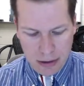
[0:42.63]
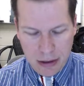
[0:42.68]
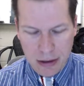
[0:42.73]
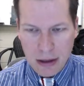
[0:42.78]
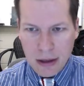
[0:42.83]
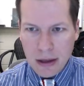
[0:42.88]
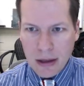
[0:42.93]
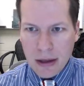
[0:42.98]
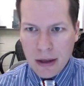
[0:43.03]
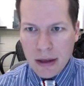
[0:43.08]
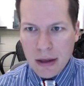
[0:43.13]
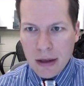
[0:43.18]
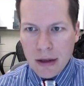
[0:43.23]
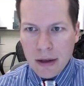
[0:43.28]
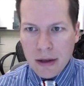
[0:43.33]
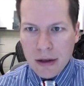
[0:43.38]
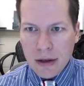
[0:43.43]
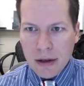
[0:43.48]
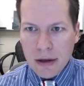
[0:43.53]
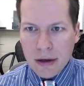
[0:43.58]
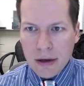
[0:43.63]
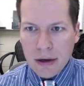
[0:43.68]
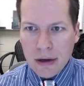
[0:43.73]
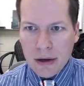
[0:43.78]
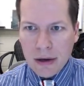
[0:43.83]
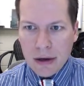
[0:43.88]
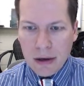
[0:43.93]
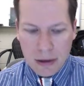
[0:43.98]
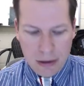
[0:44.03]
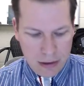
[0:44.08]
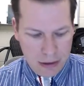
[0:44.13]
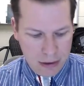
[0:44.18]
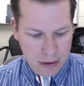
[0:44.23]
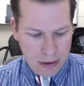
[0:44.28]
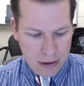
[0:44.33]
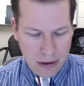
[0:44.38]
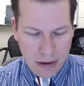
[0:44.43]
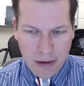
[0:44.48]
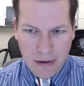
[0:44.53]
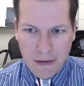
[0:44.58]

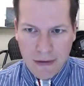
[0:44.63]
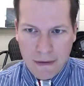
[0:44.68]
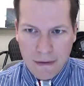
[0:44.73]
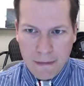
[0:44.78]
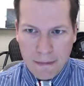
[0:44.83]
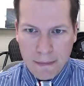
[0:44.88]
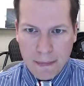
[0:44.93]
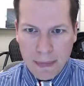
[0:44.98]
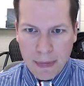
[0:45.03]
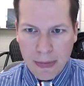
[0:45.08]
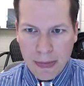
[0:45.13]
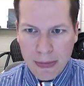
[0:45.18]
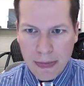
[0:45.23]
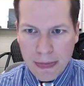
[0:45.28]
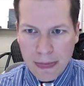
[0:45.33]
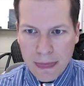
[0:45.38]
Nobody speaks.